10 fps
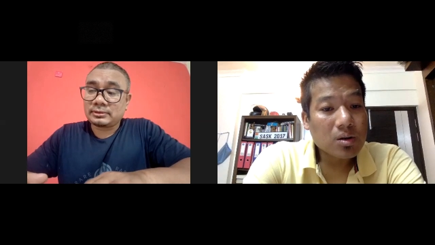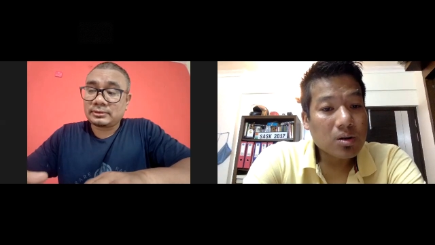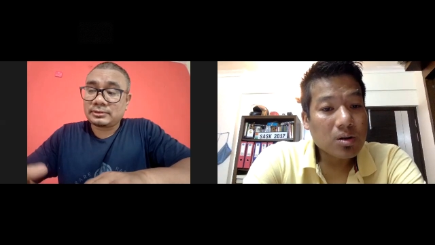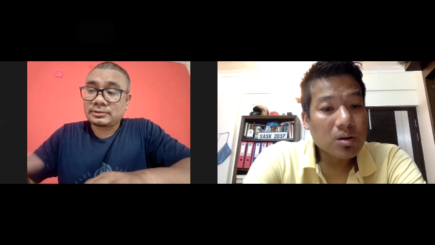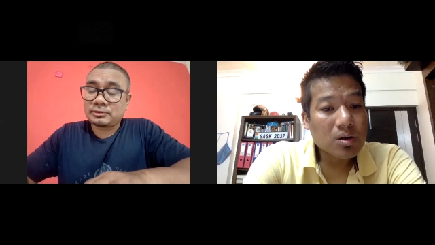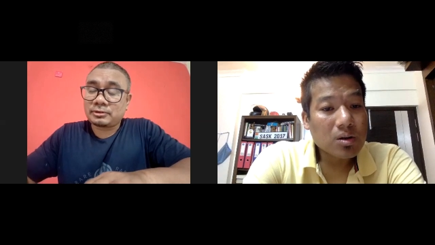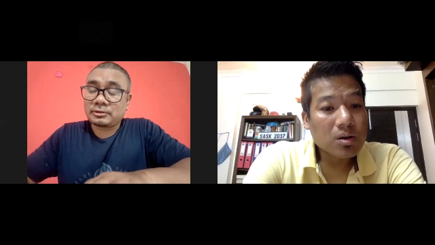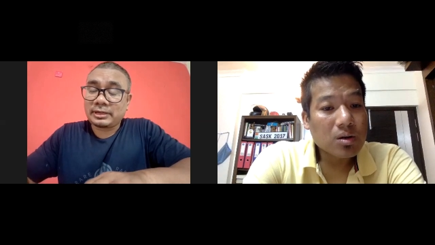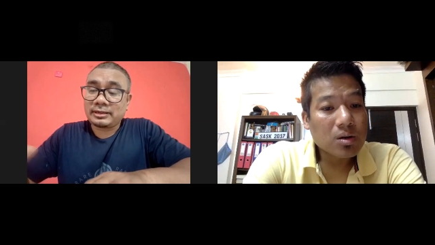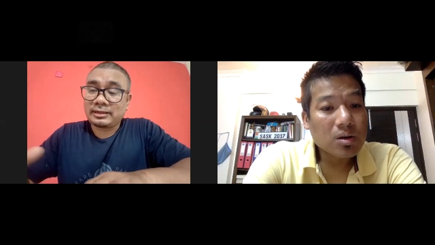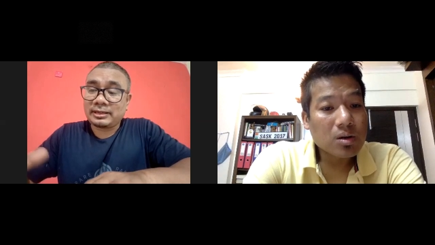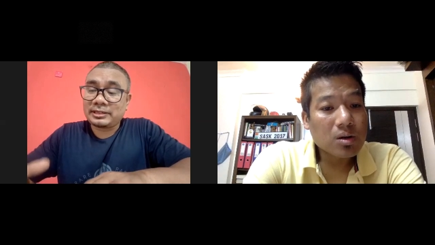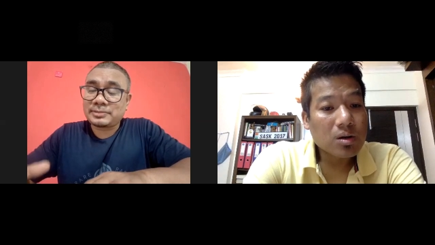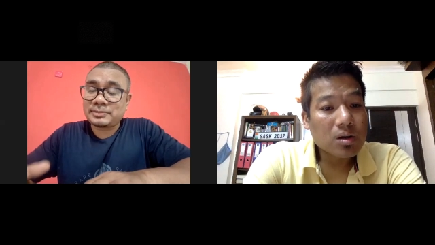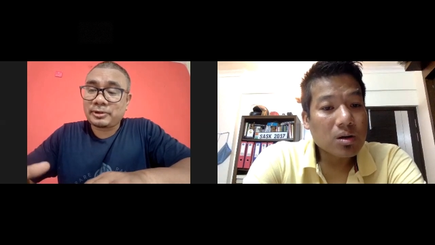Speaker 1: so at this
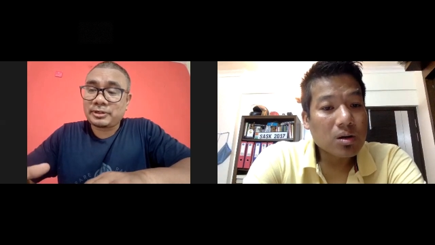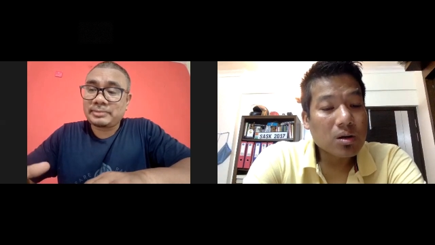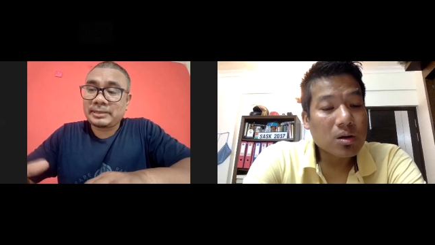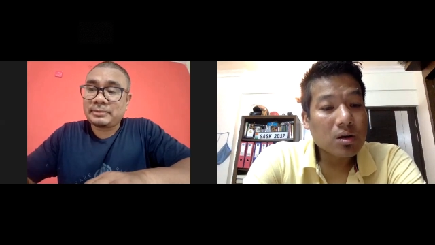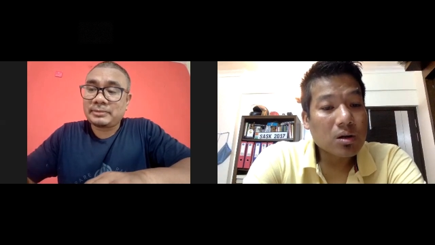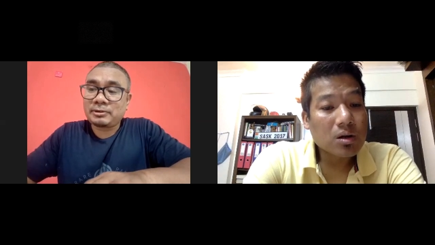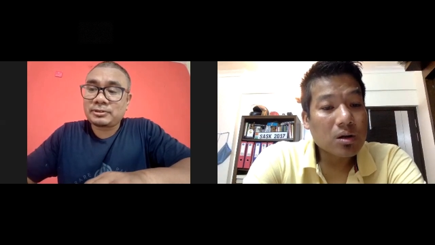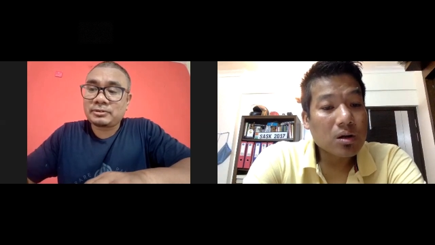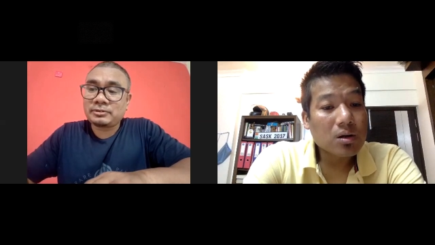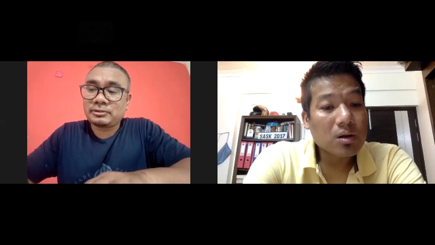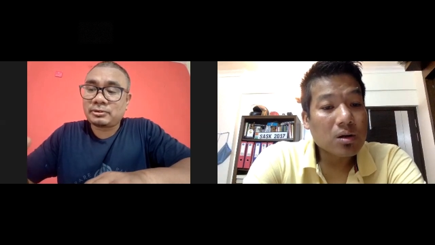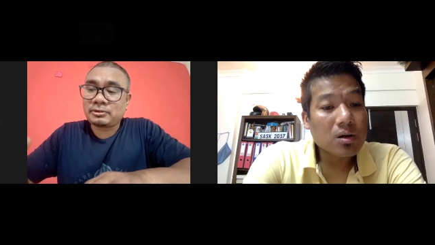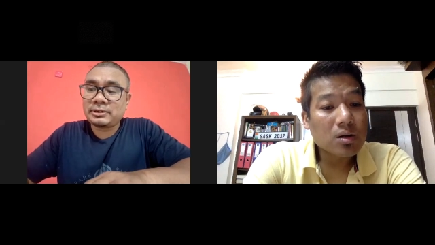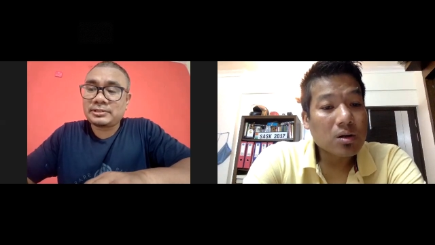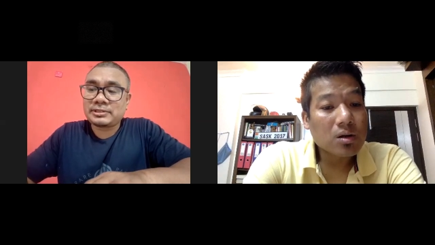point of time they also don't need
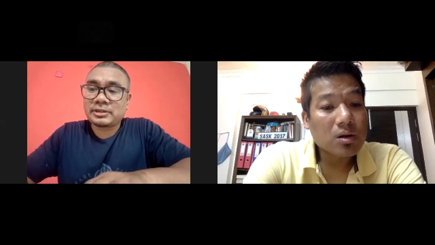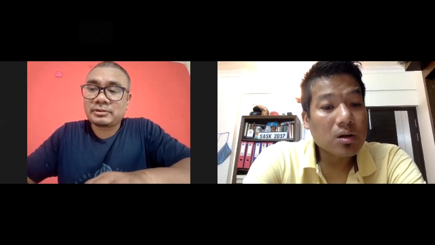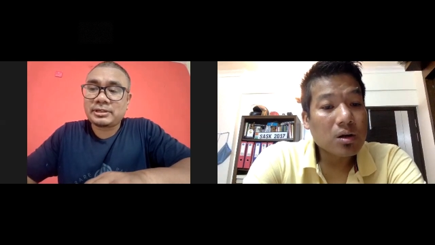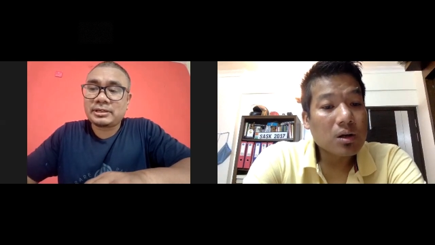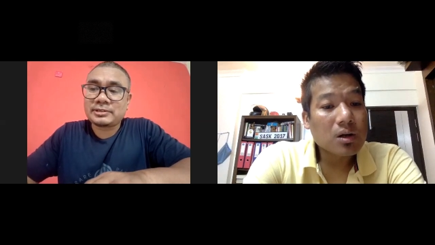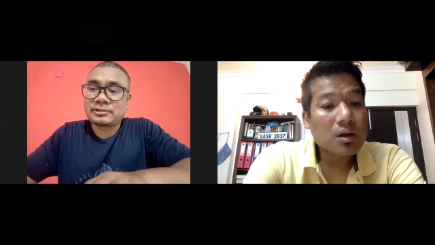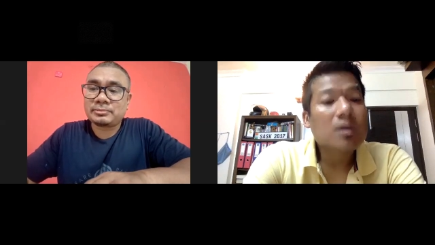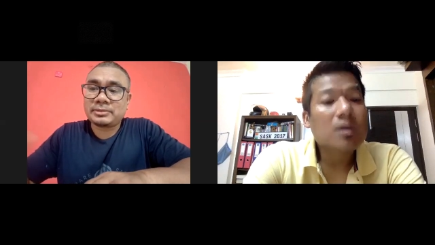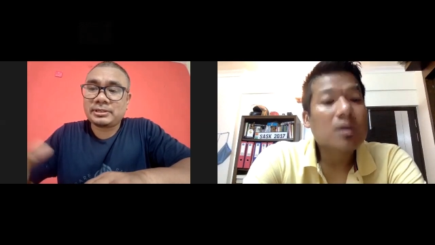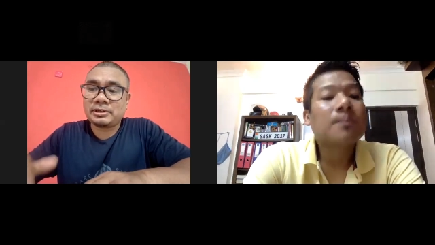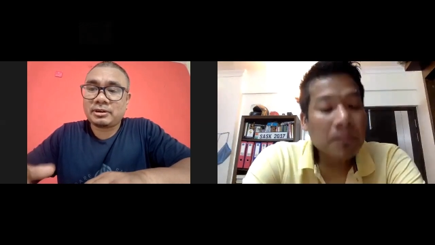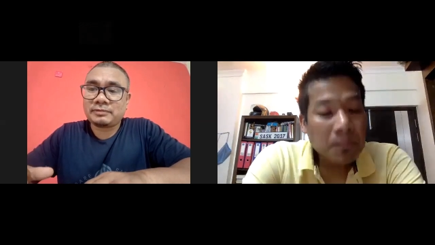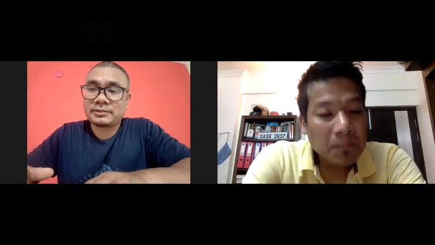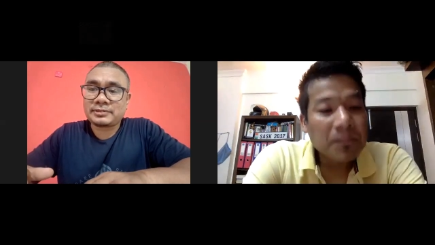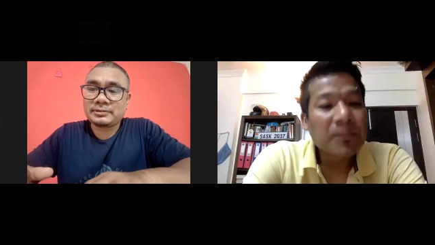security guards to be in the
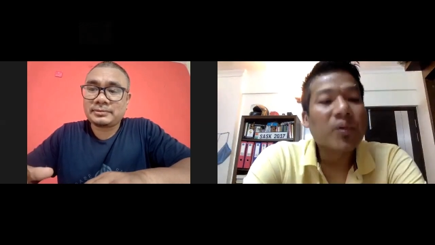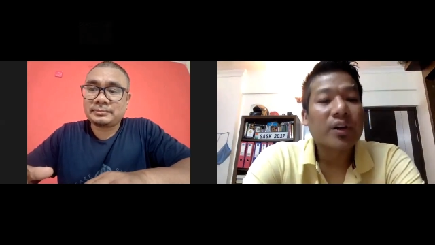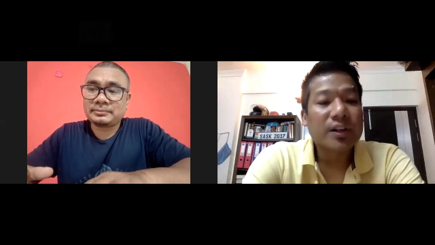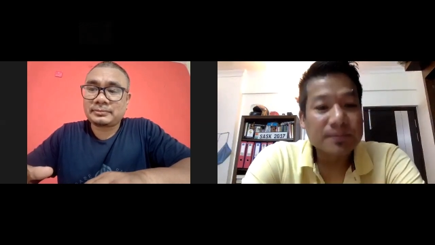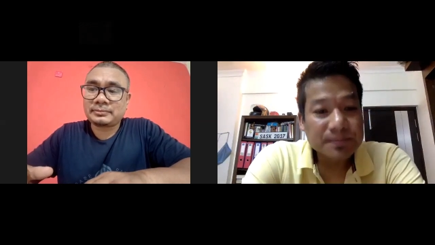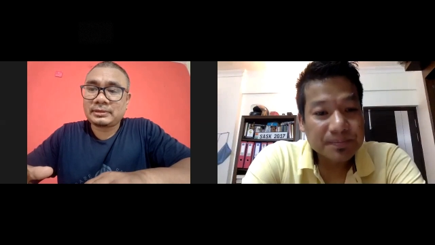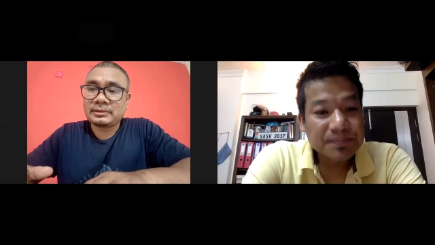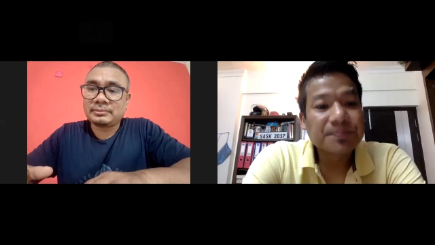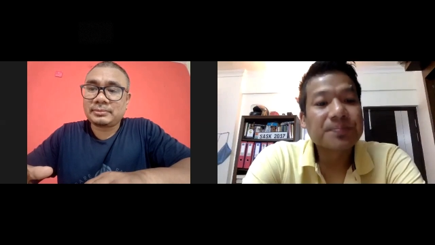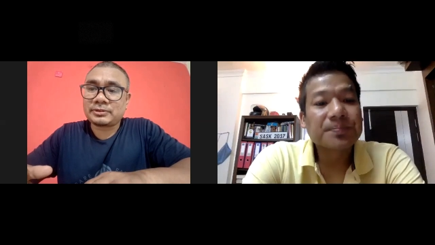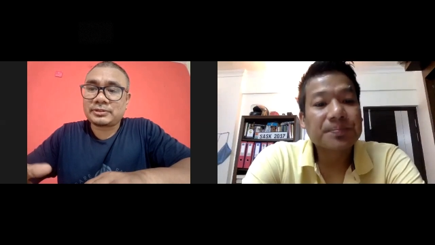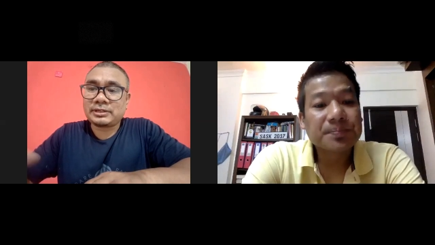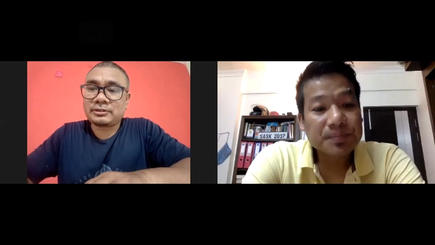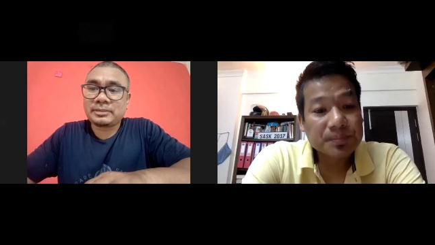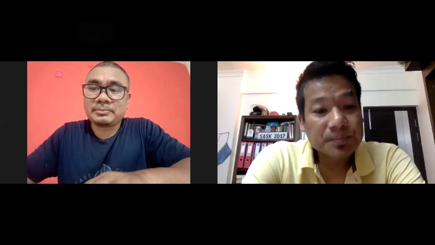office okay because they don't
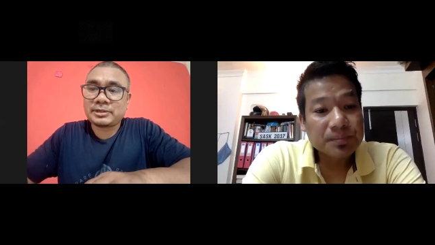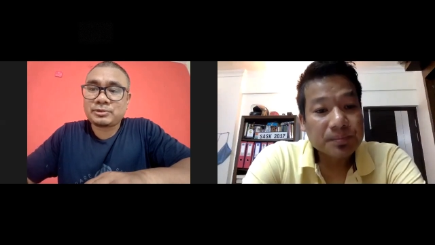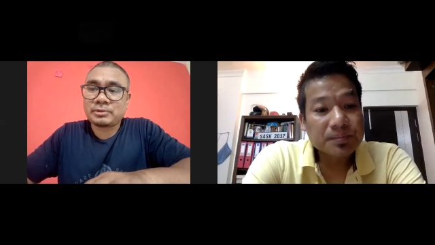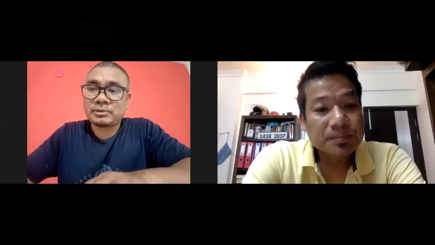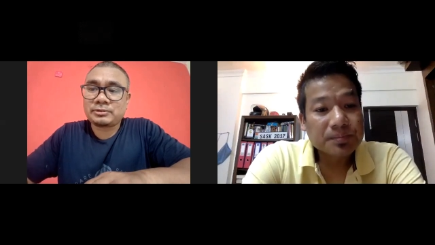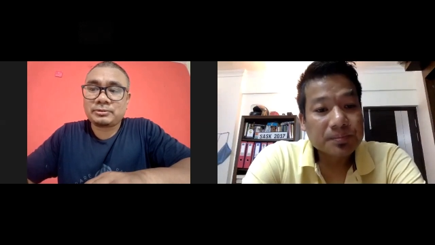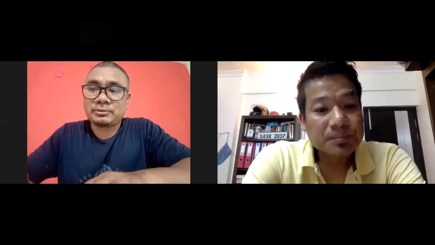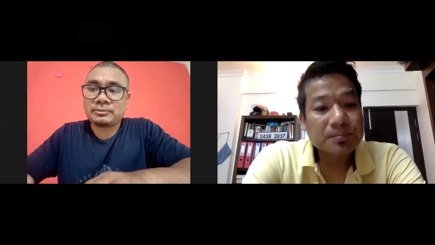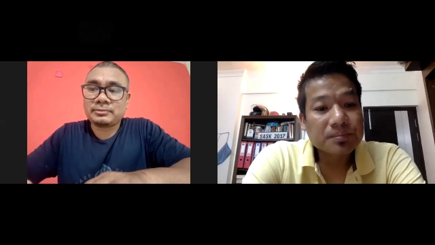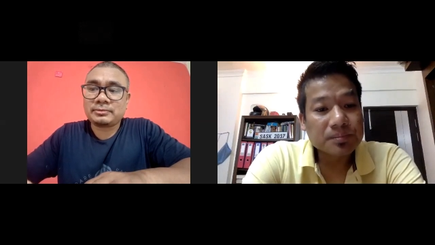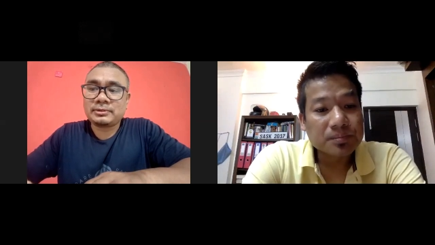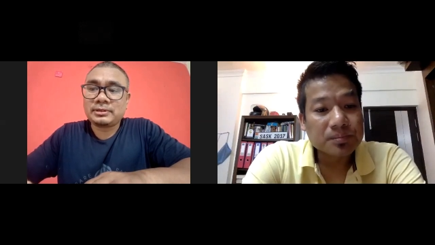have much work to do mm.